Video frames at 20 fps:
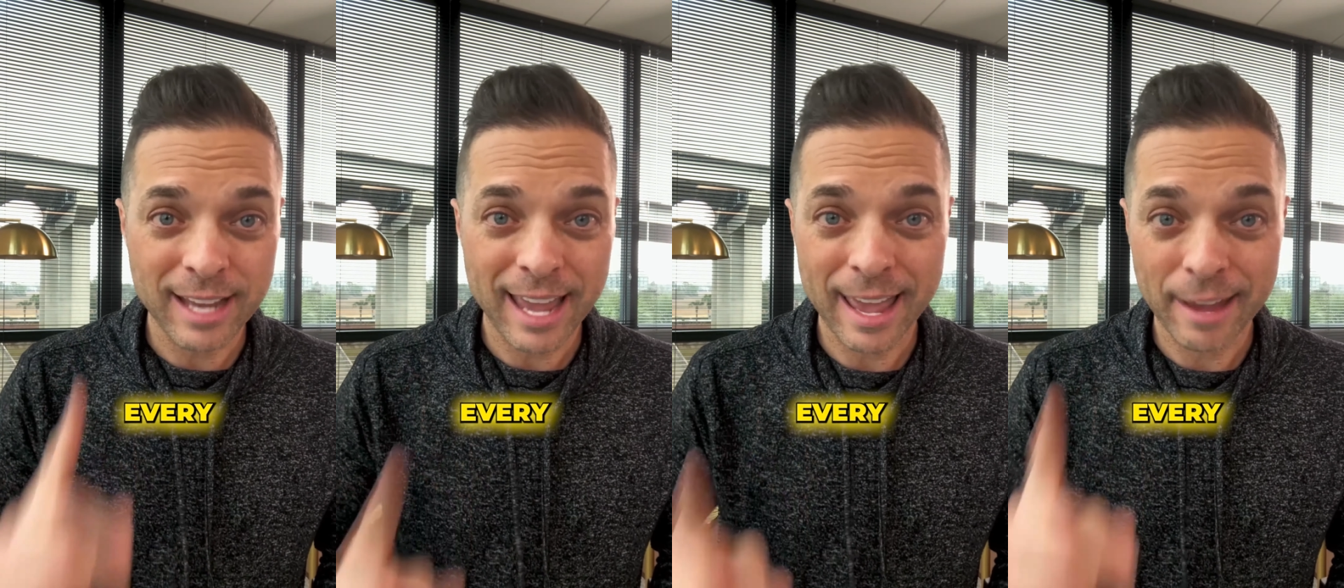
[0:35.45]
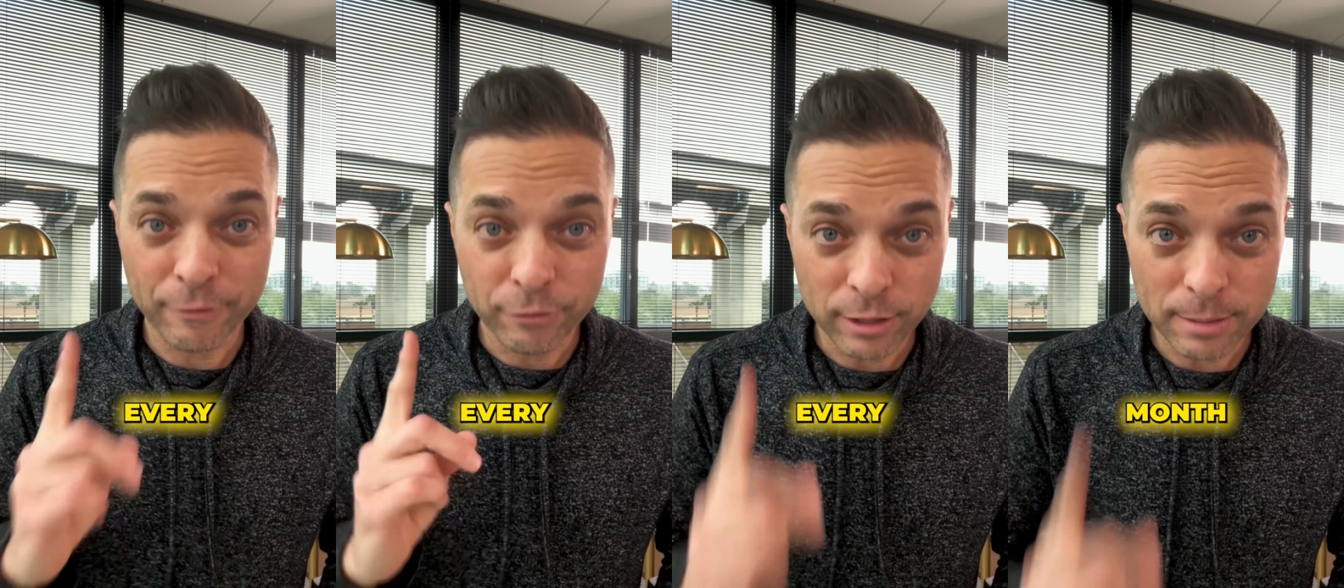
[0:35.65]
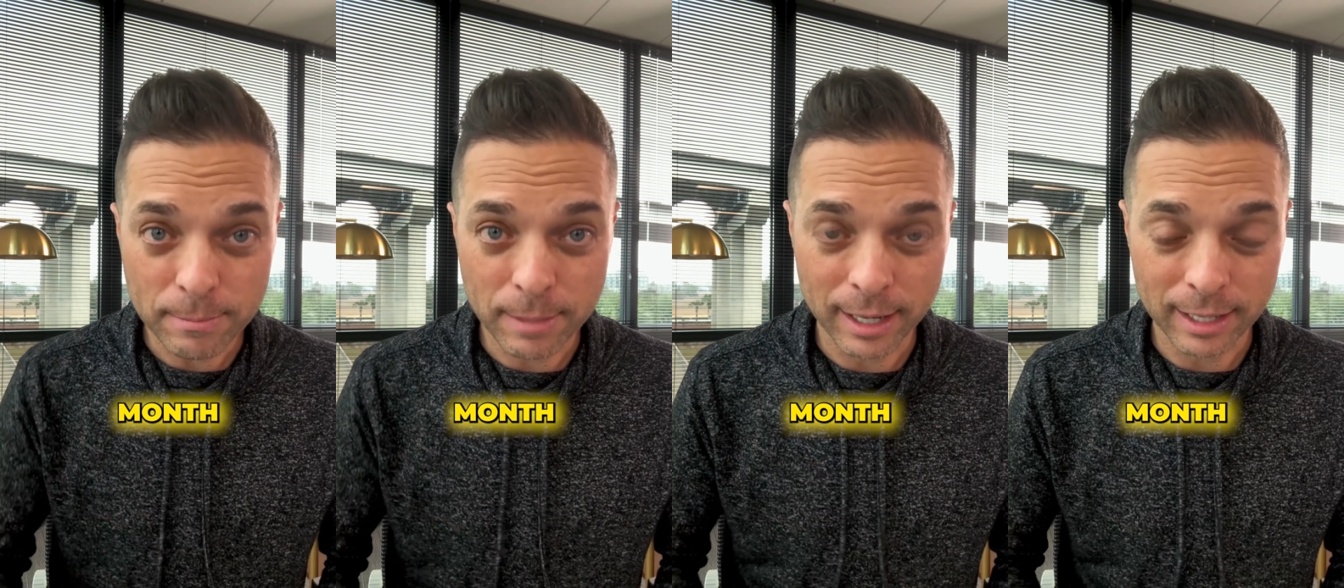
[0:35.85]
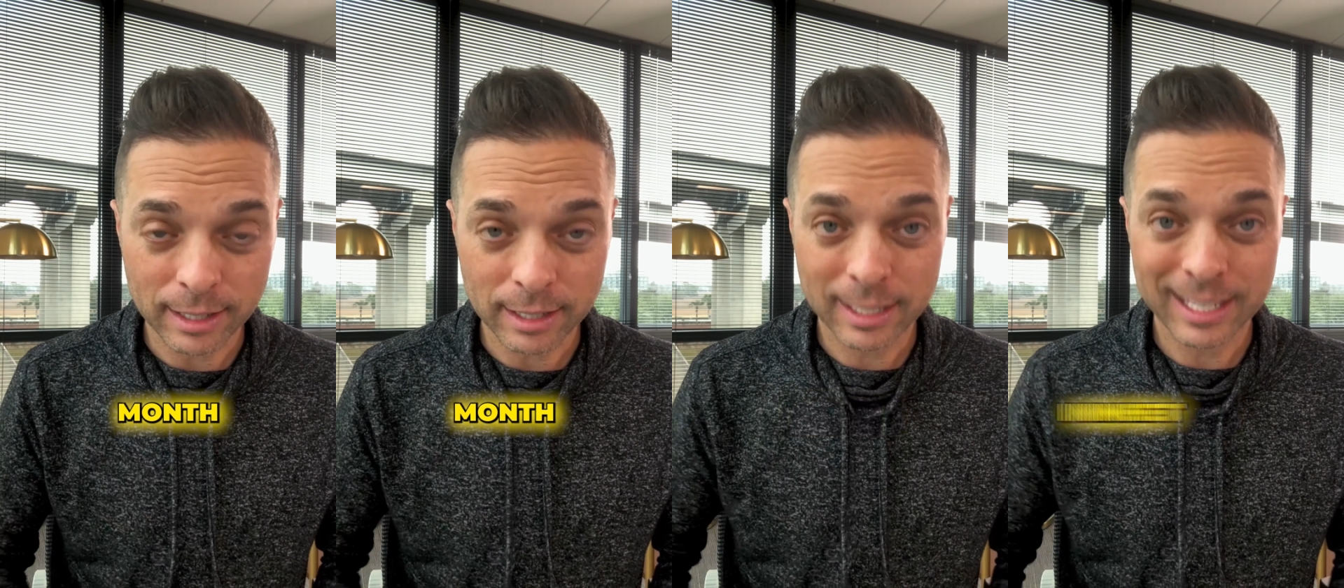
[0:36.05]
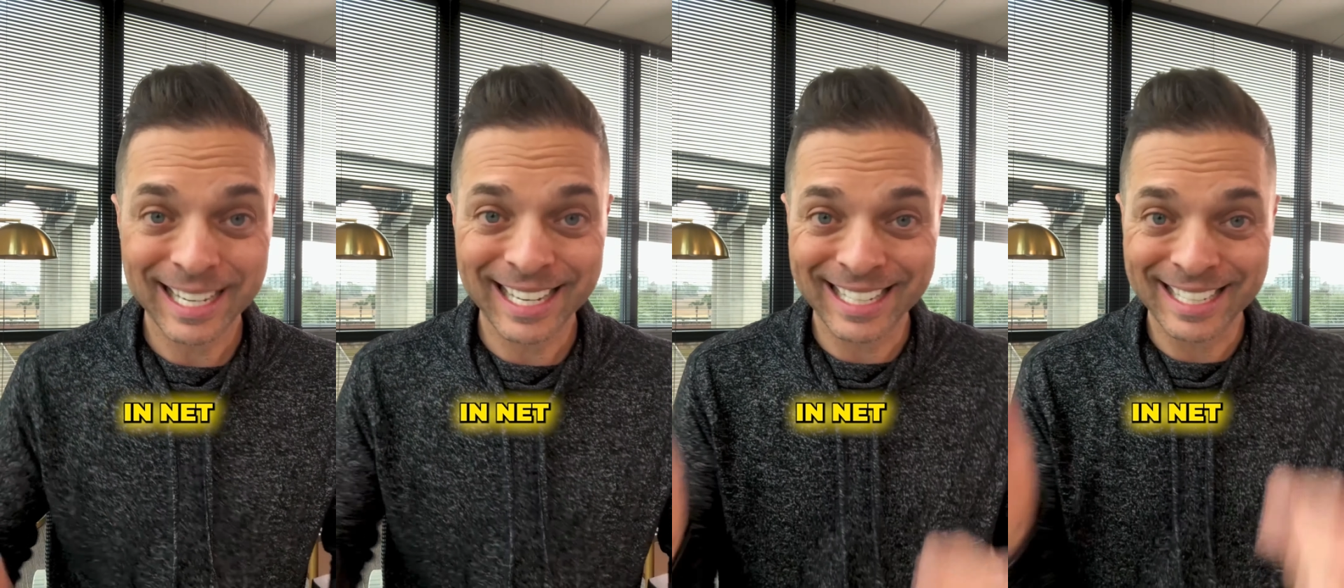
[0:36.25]
every month
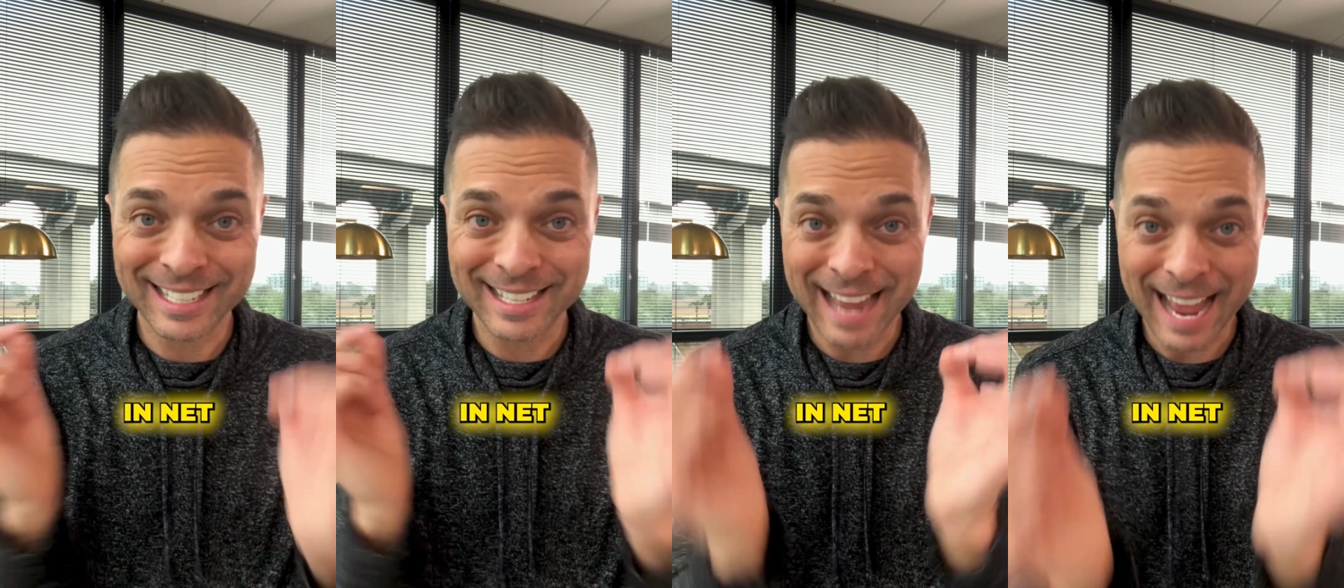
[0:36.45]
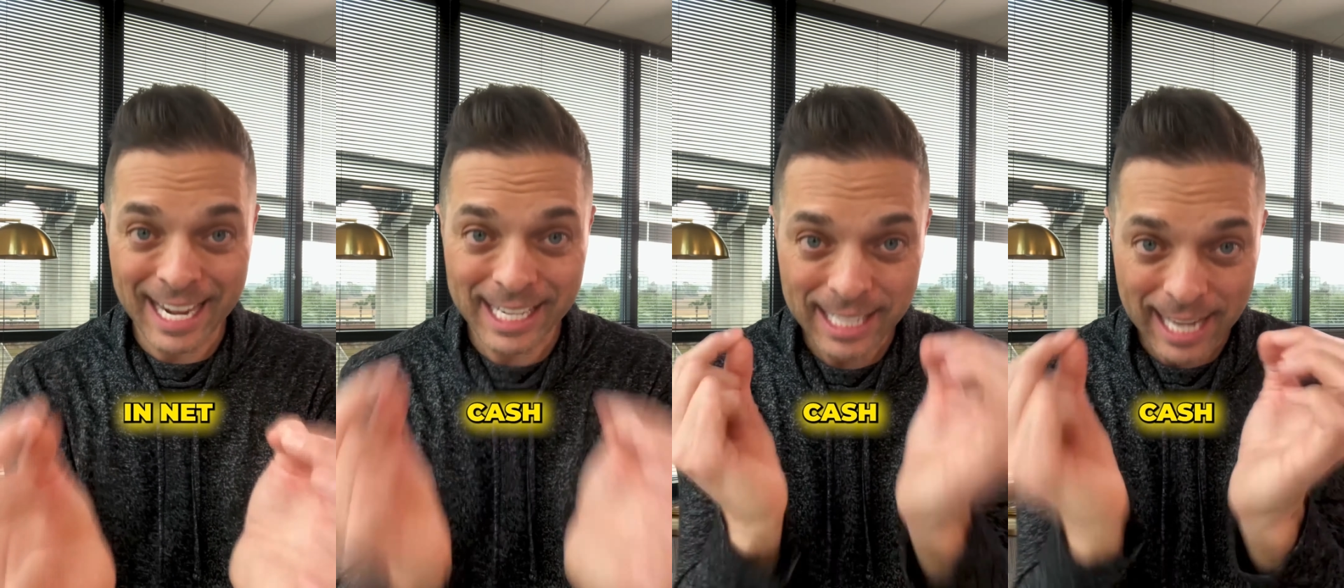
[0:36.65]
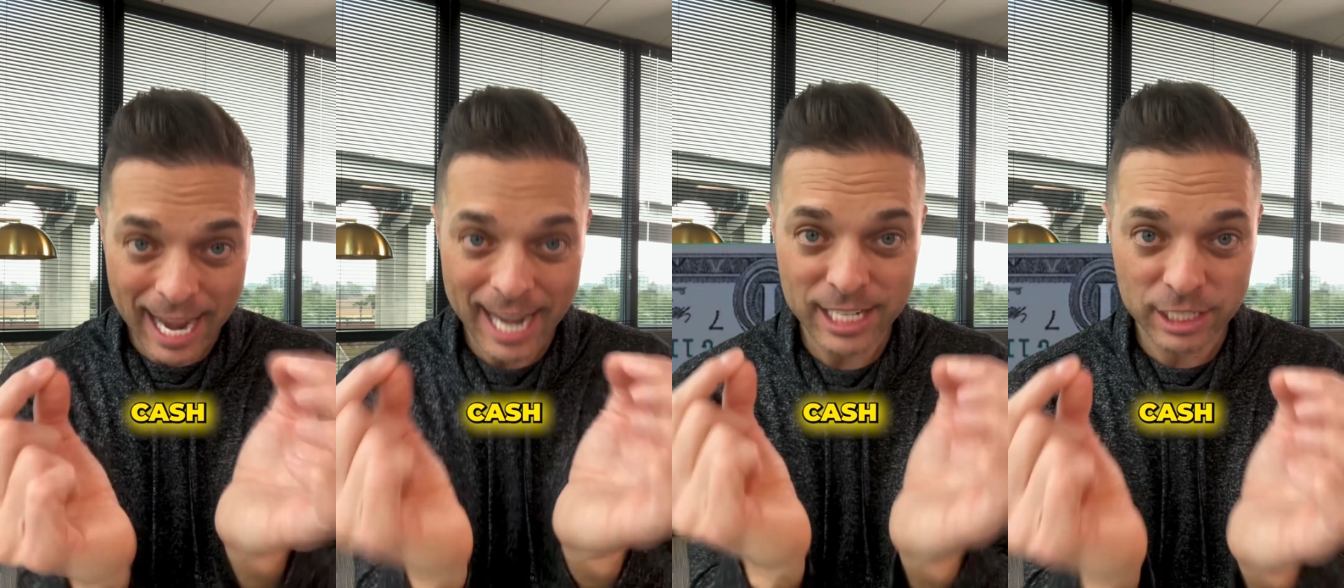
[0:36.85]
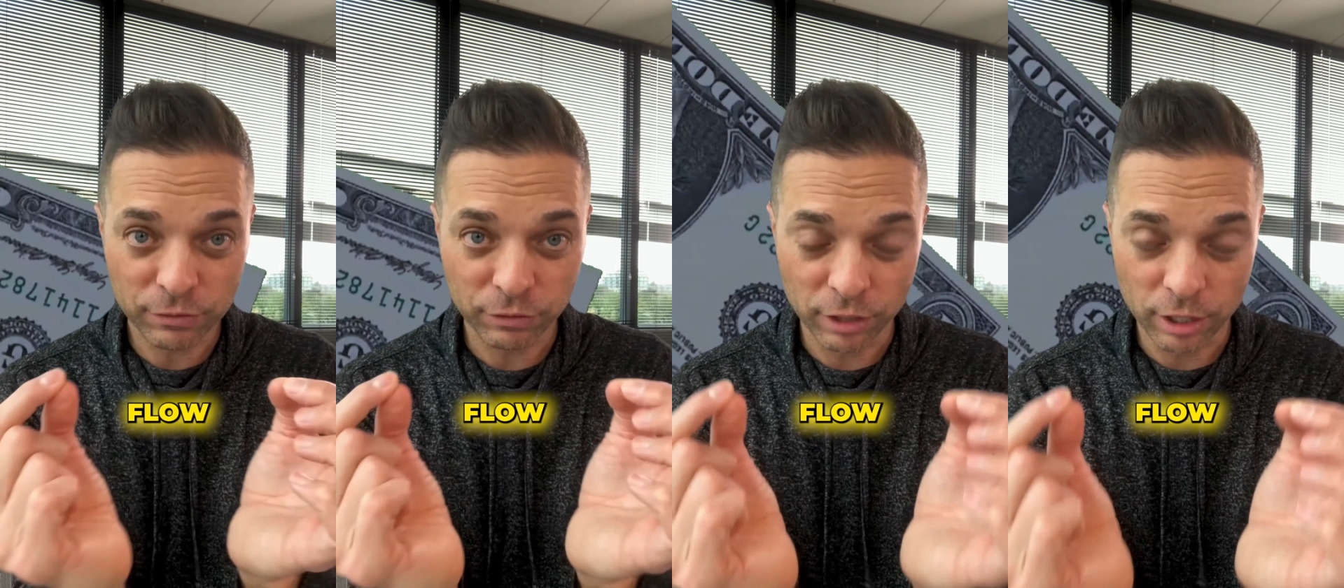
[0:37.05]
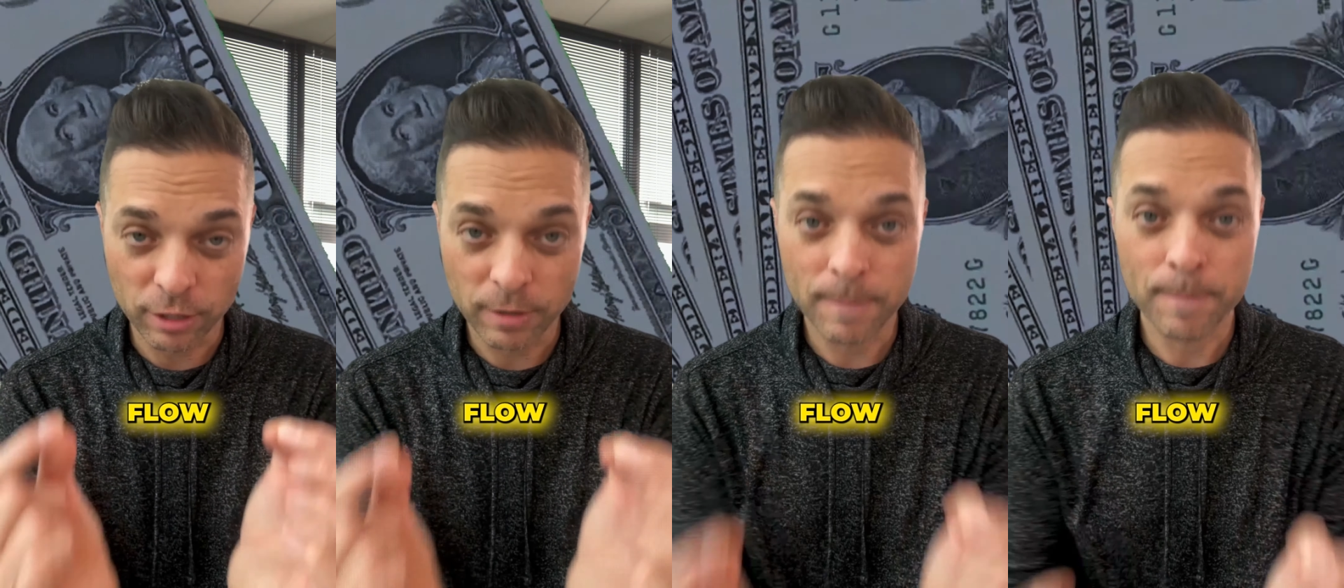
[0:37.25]
in net cash
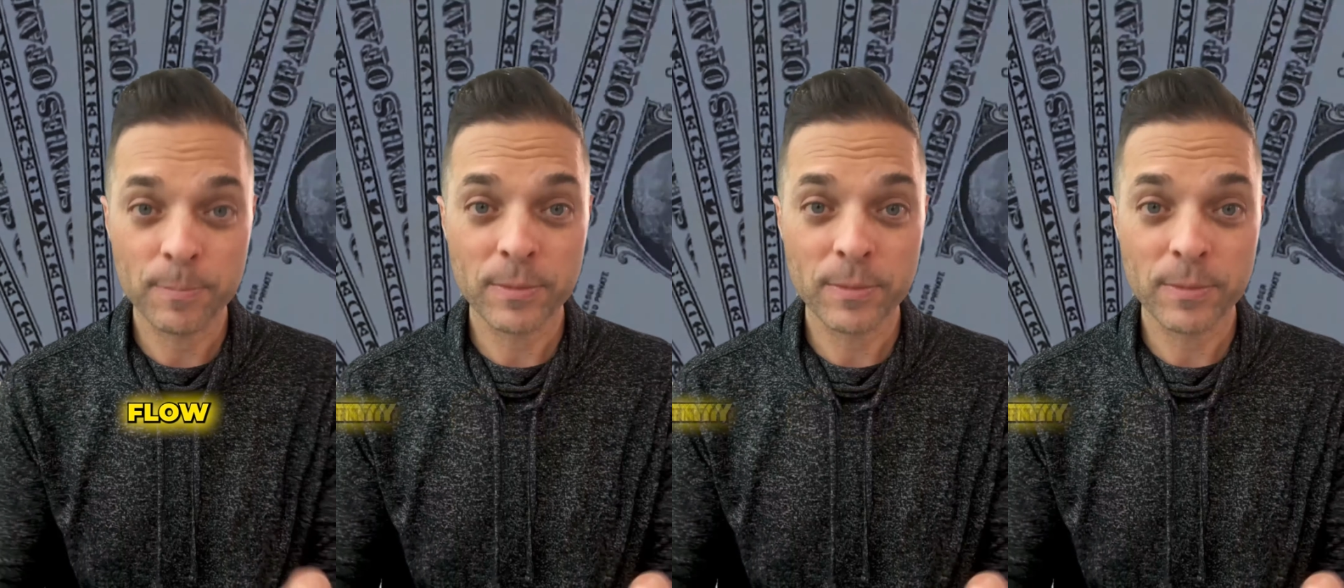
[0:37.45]
flow